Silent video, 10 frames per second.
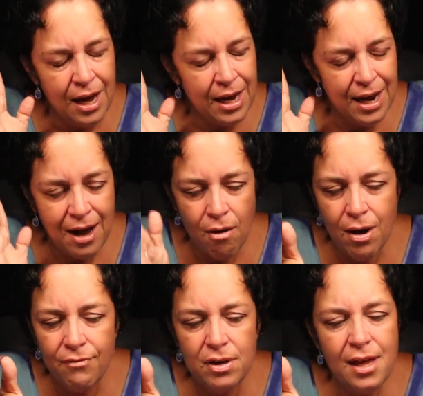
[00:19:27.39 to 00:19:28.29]
And
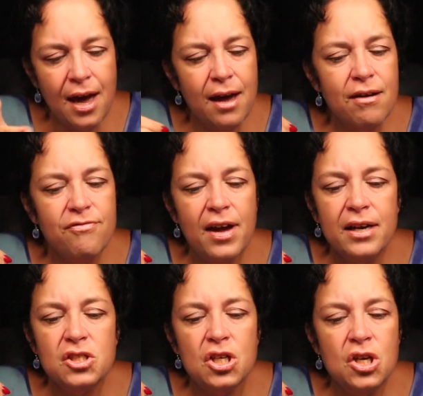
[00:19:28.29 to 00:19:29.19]
however that
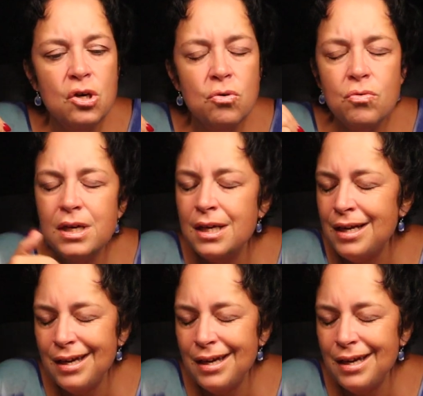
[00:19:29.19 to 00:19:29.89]
affects you,